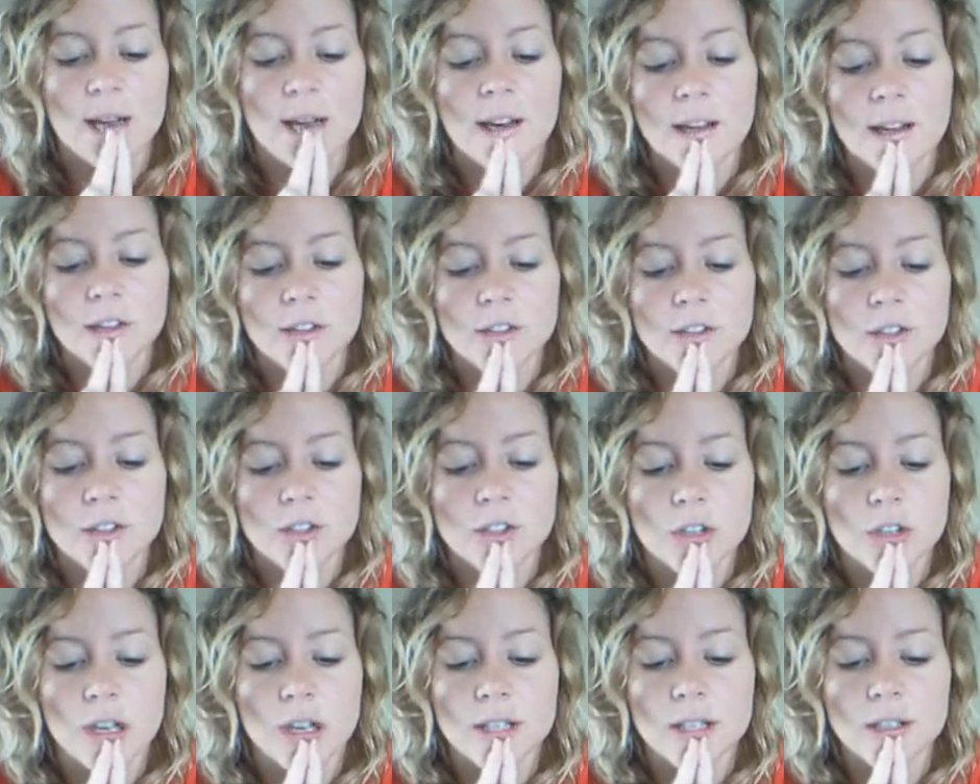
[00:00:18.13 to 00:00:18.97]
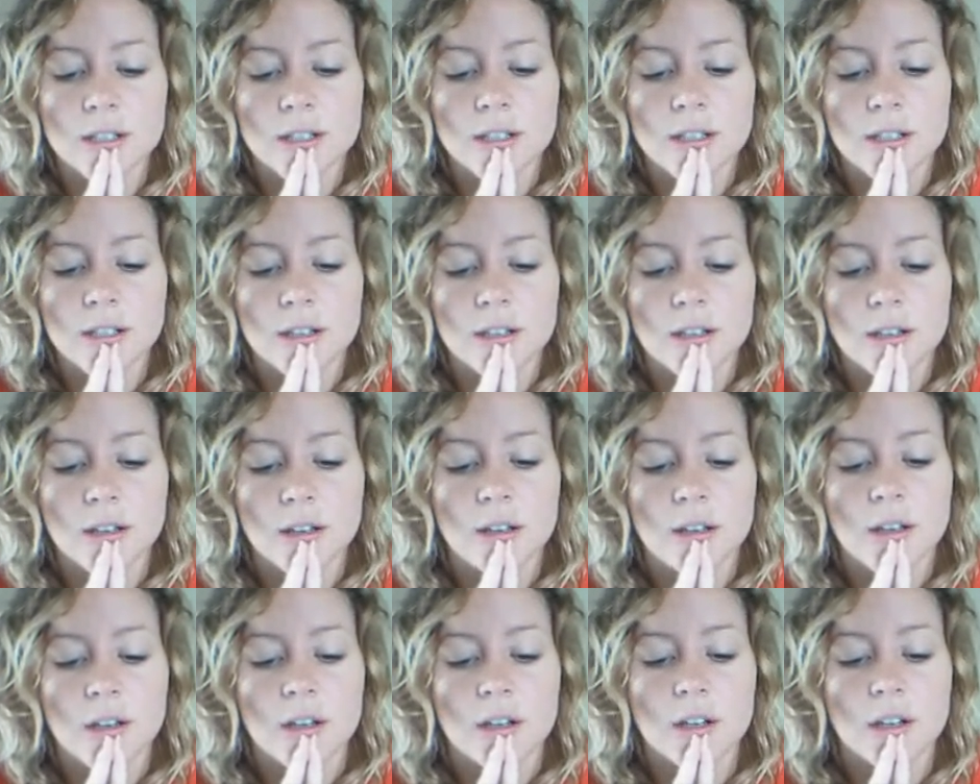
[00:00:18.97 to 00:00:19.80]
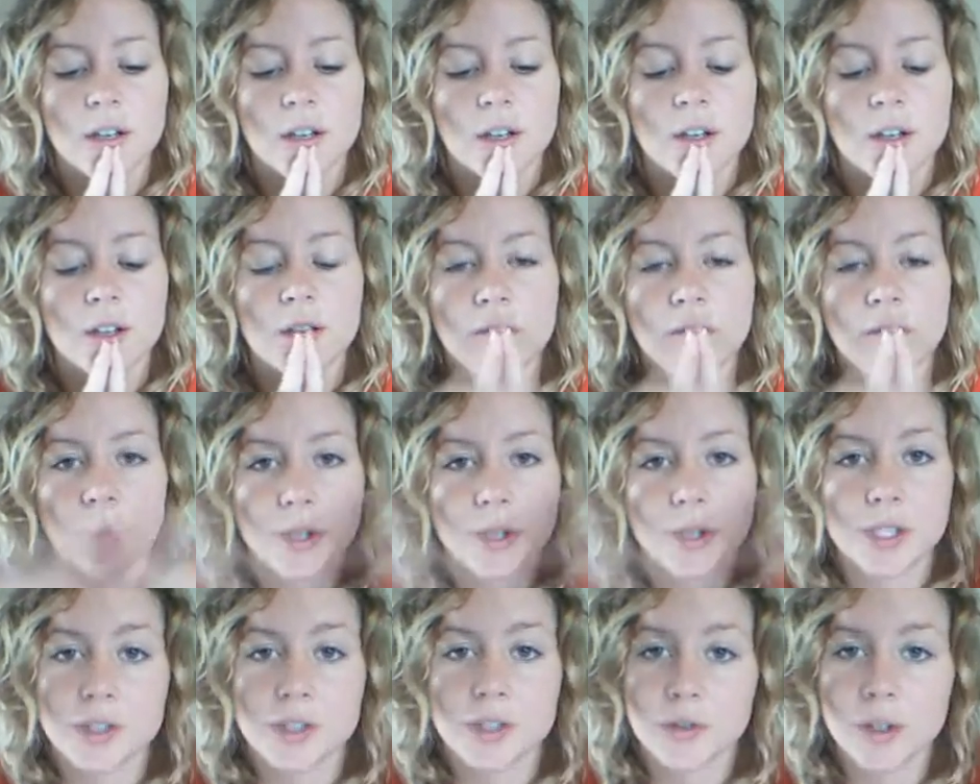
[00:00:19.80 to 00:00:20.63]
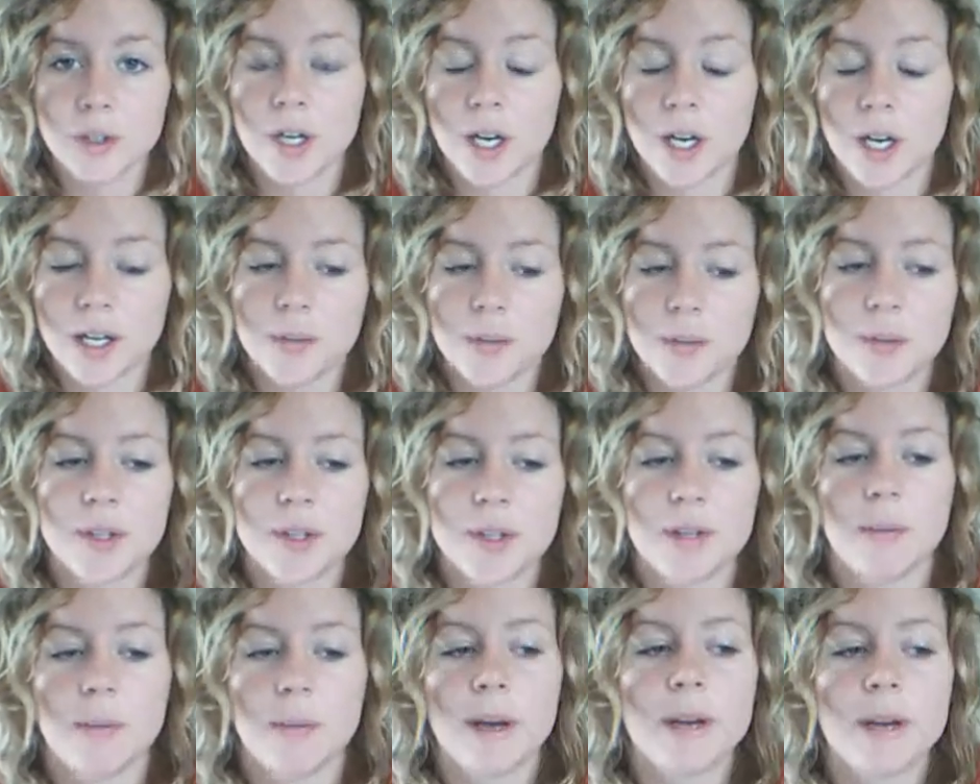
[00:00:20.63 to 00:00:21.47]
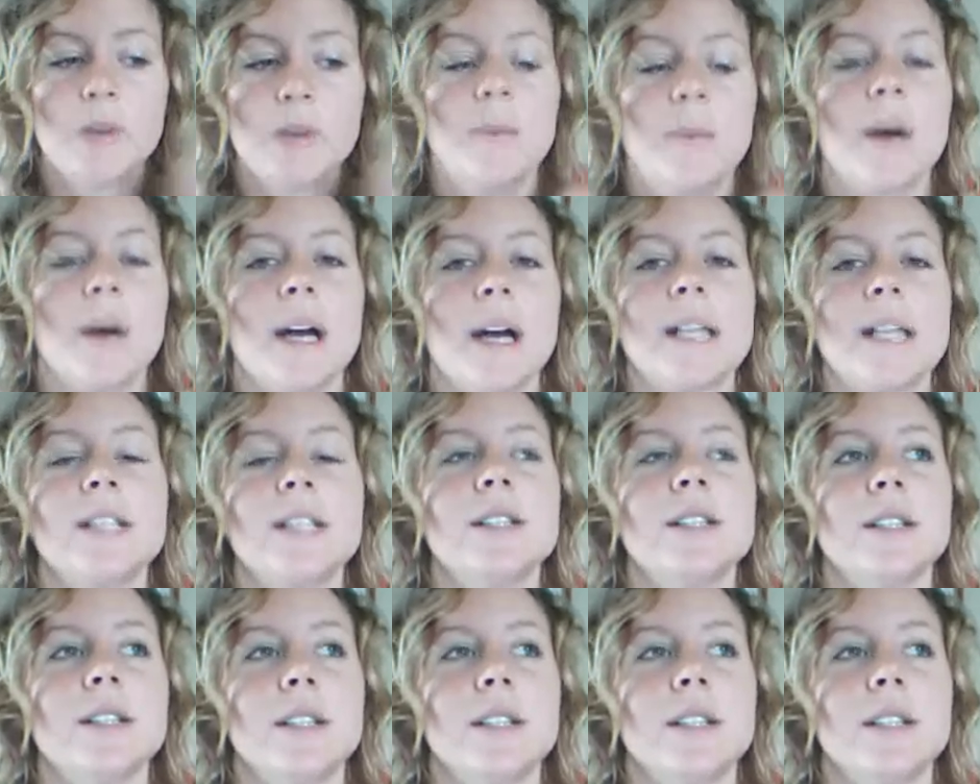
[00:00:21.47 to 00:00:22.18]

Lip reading: and to trust the voice for God within my own mind.